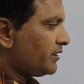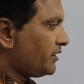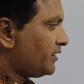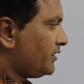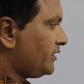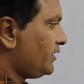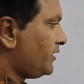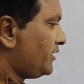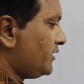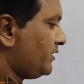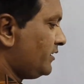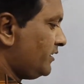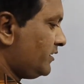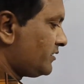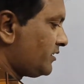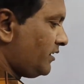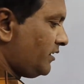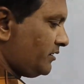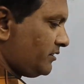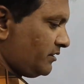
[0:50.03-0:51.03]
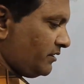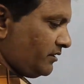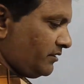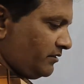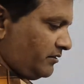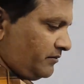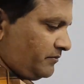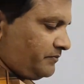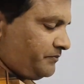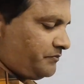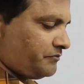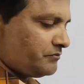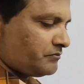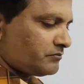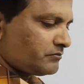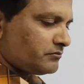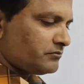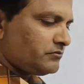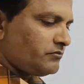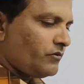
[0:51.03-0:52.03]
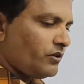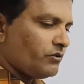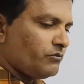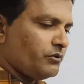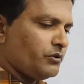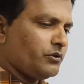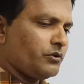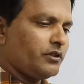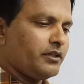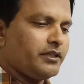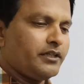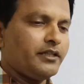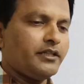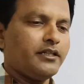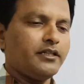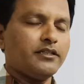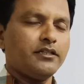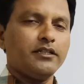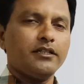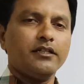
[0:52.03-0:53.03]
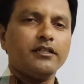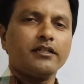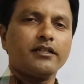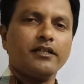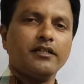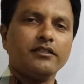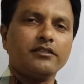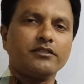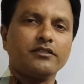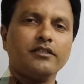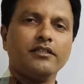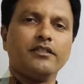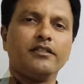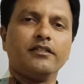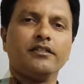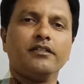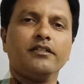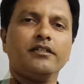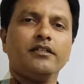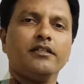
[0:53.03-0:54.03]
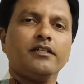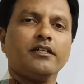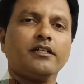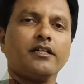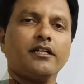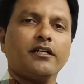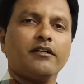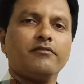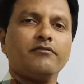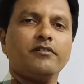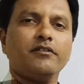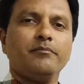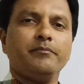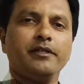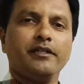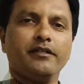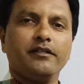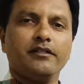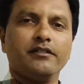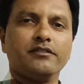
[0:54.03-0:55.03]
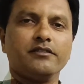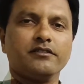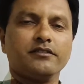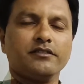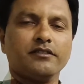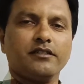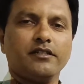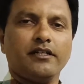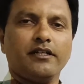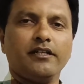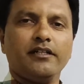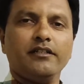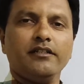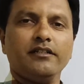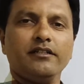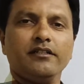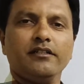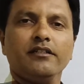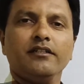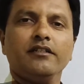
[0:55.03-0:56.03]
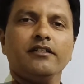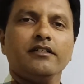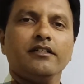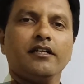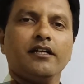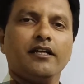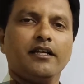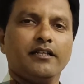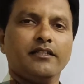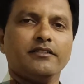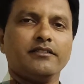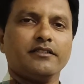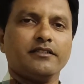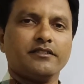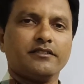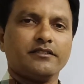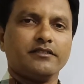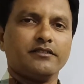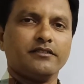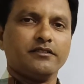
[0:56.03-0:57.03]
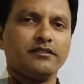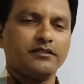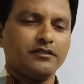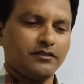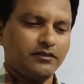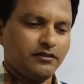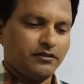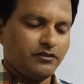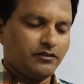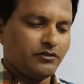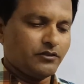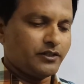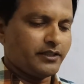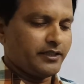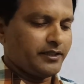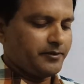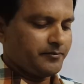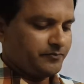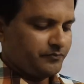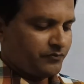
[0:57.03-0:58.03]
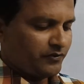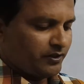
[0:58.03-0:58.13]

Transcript: Here in this lesson, we only consider curved mirrors and lenses. Okay.